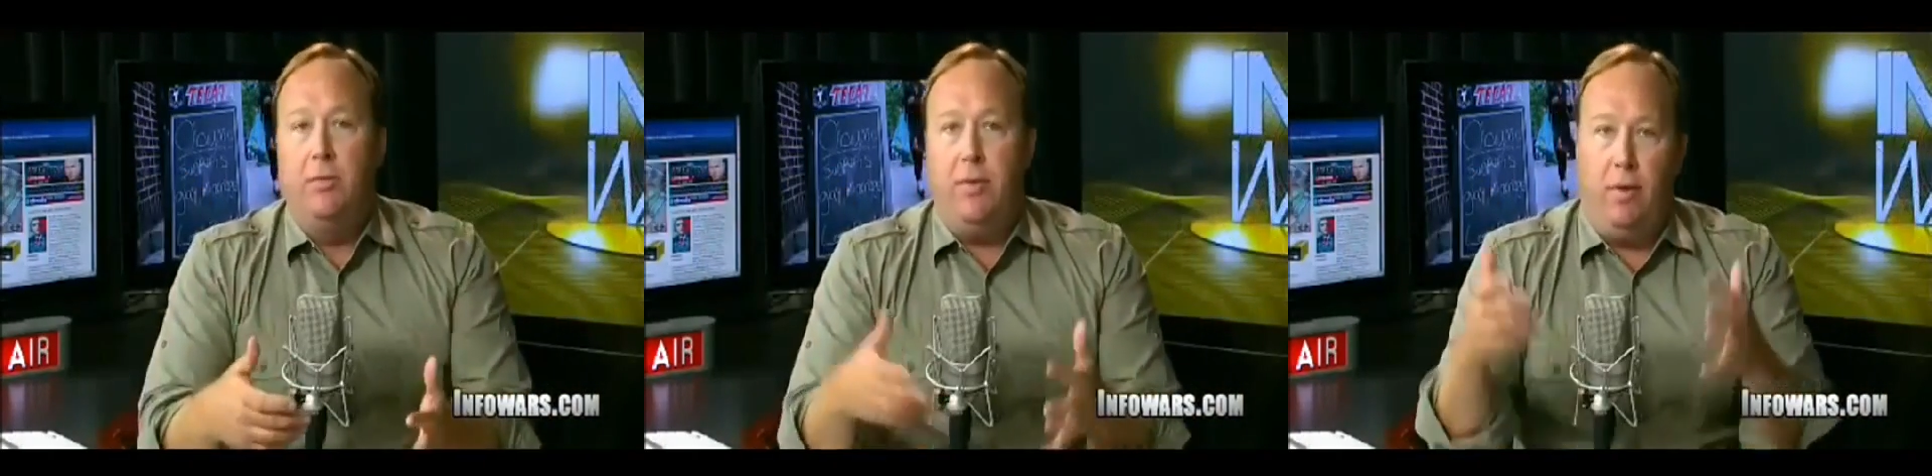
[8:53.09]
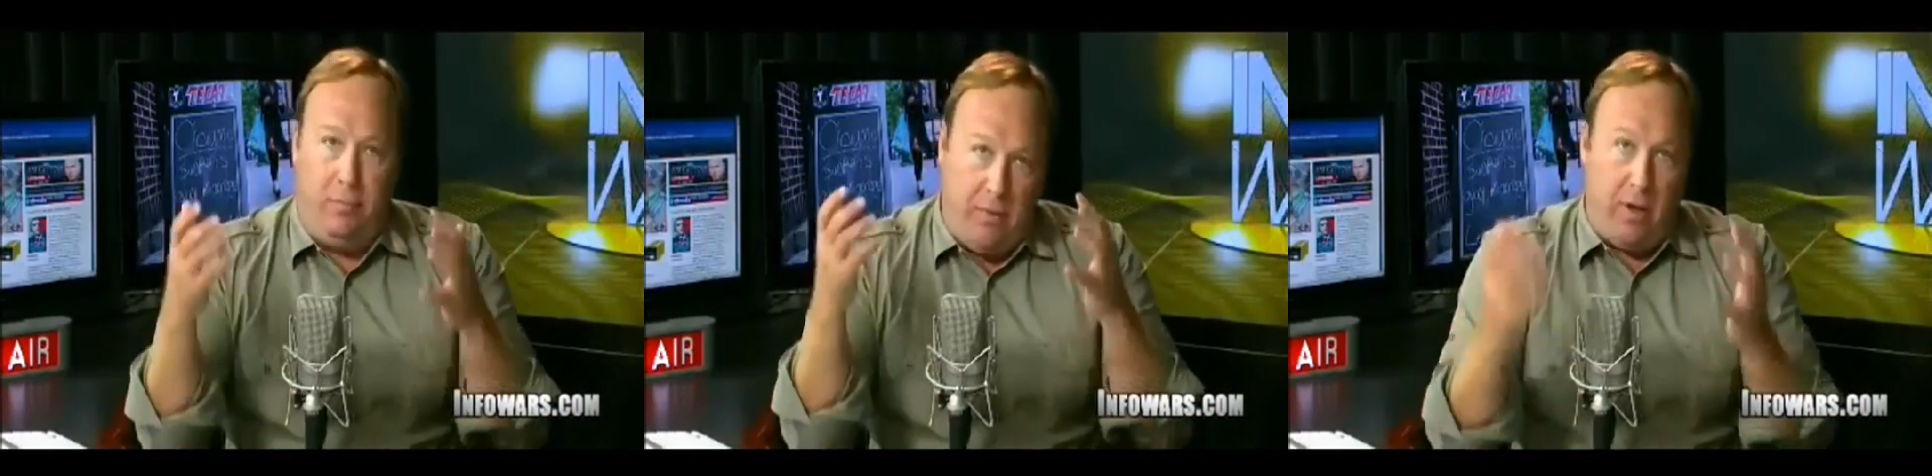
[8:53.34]

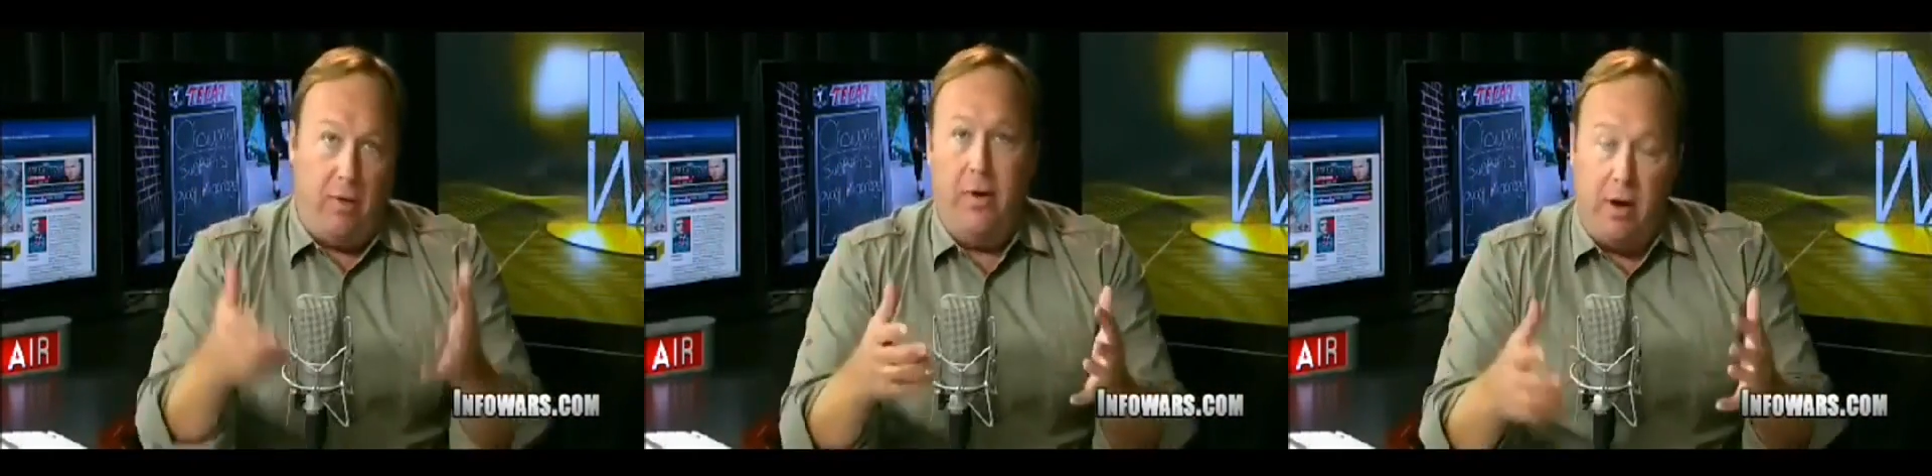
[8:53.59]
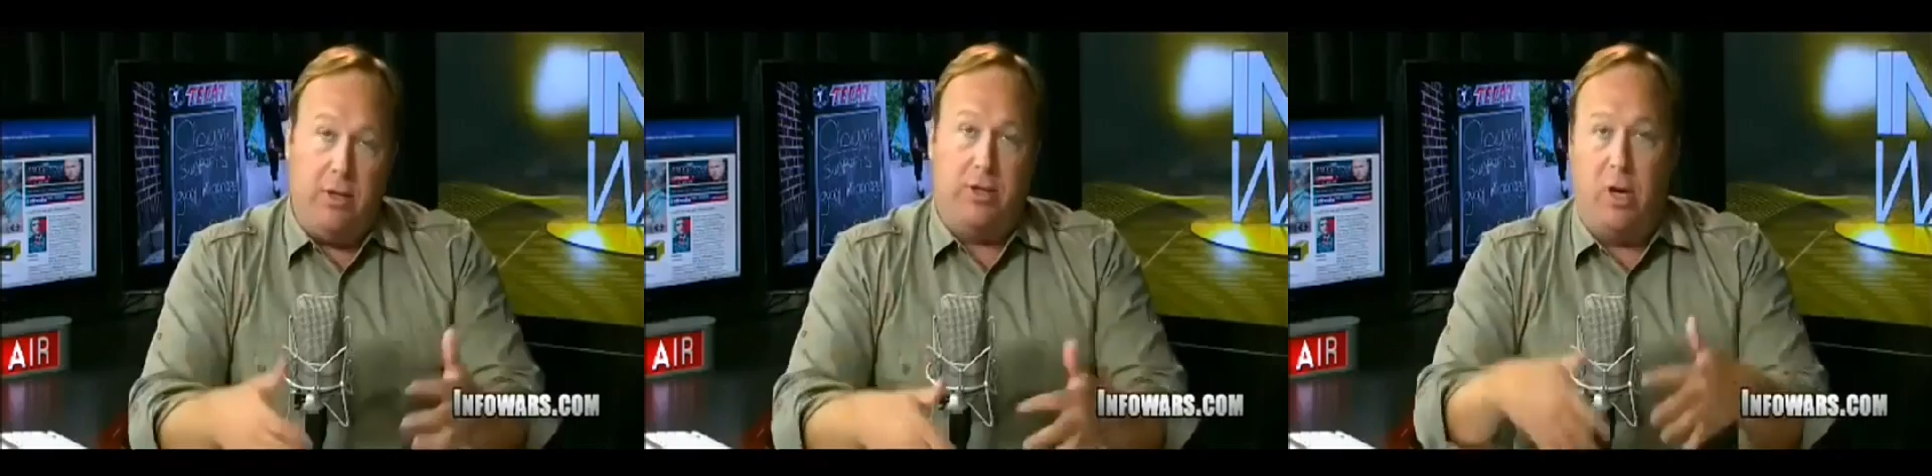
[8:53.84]
that are
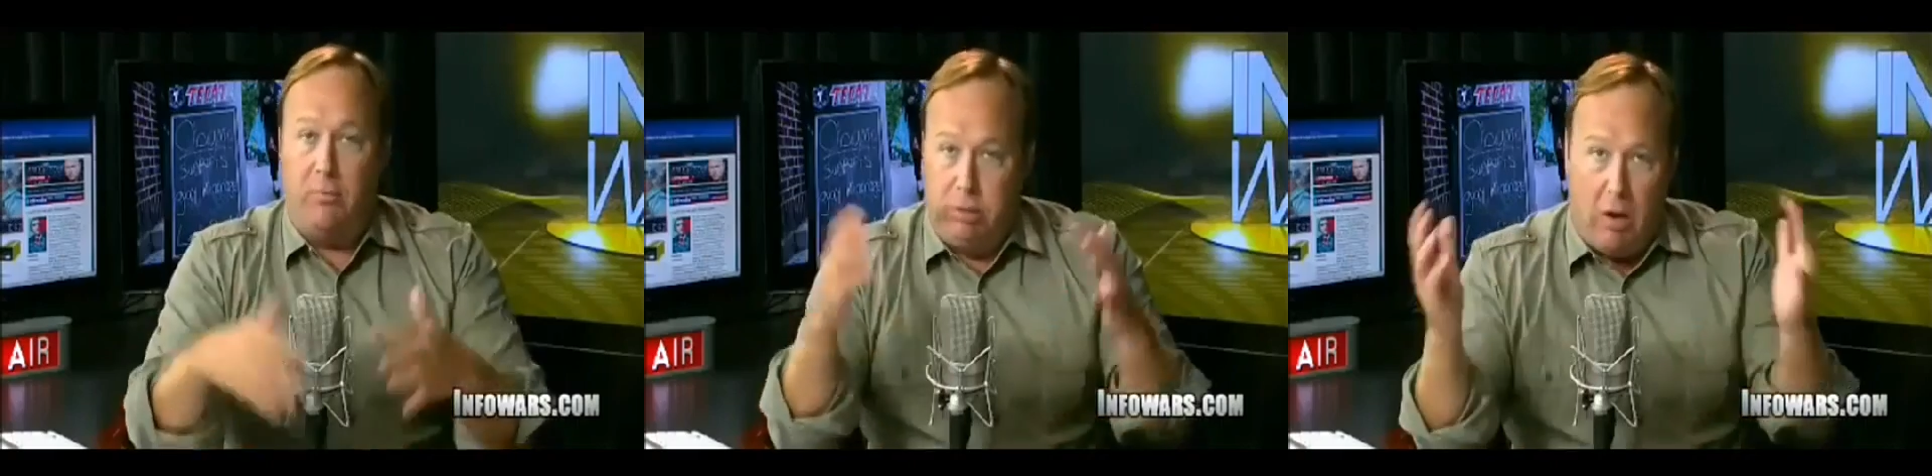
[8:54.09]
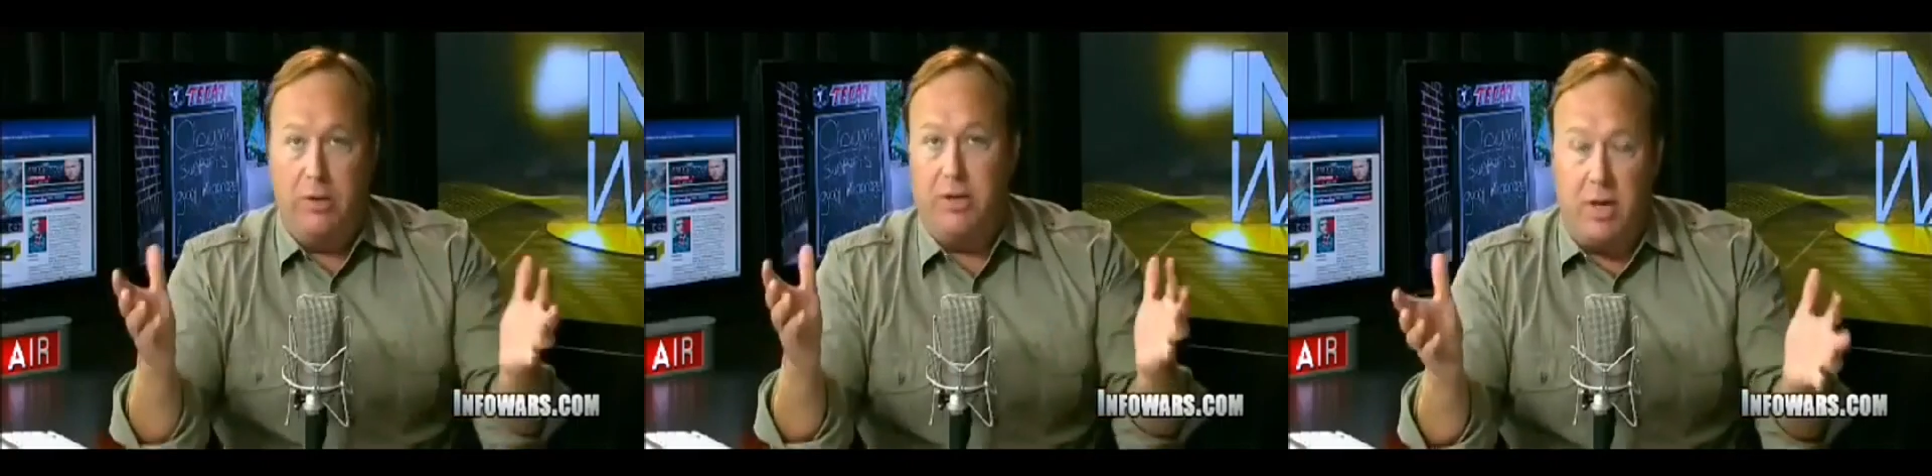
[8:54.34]
in there to start
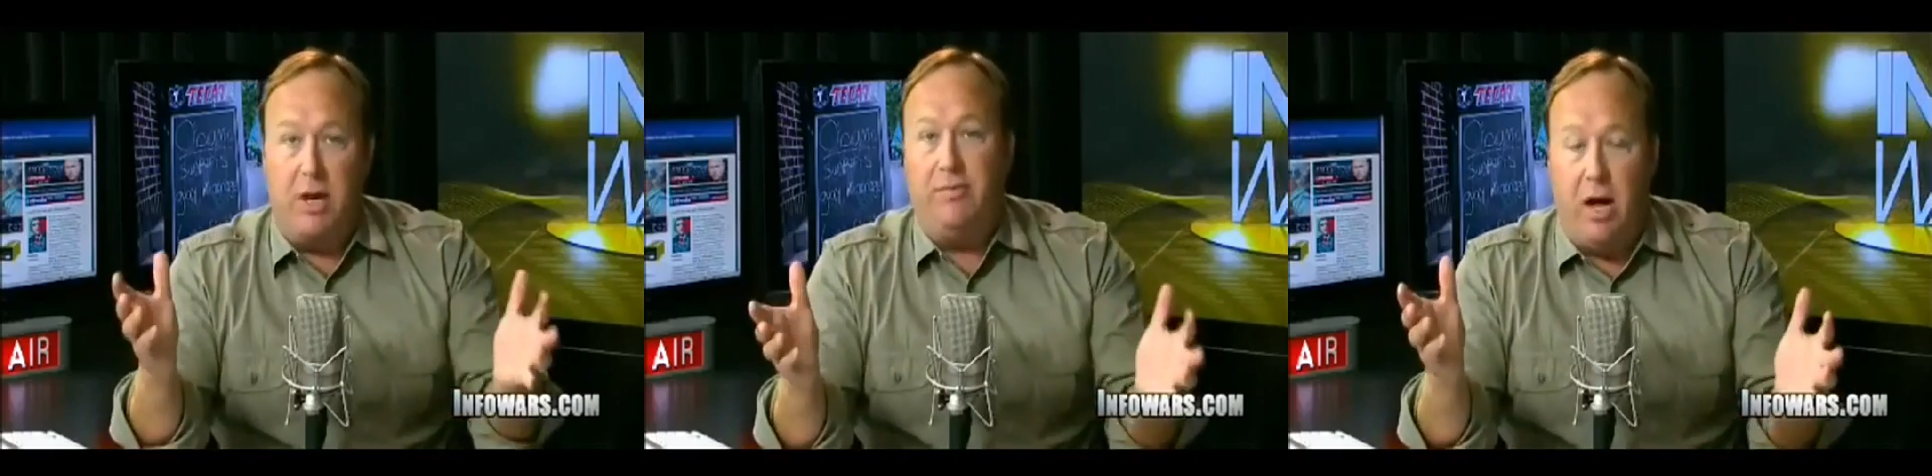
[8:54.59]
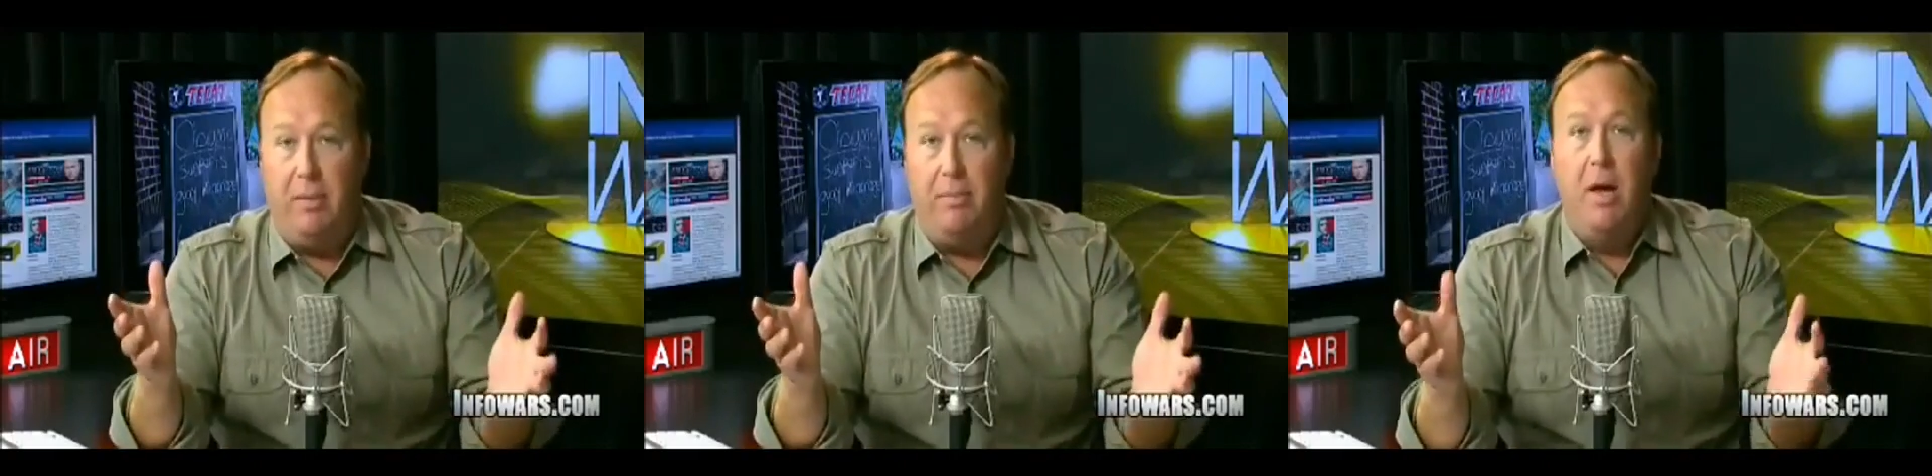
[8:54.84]
blowing
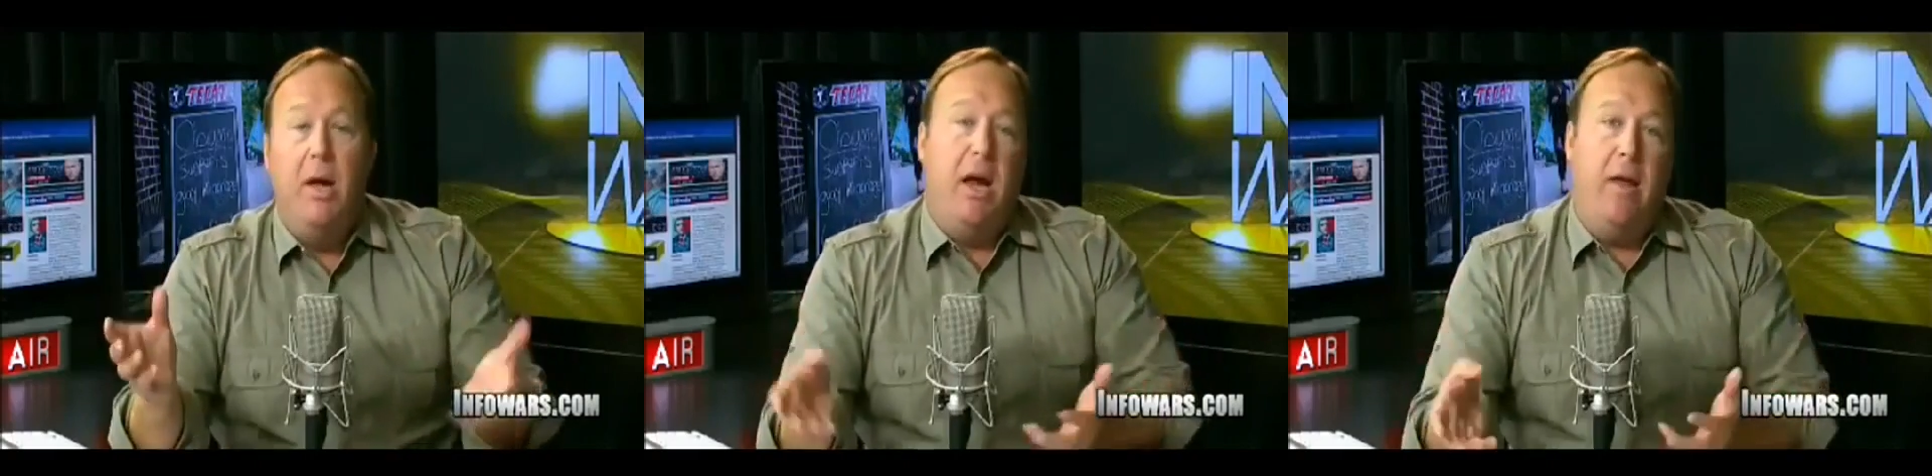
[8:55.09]
stuff up,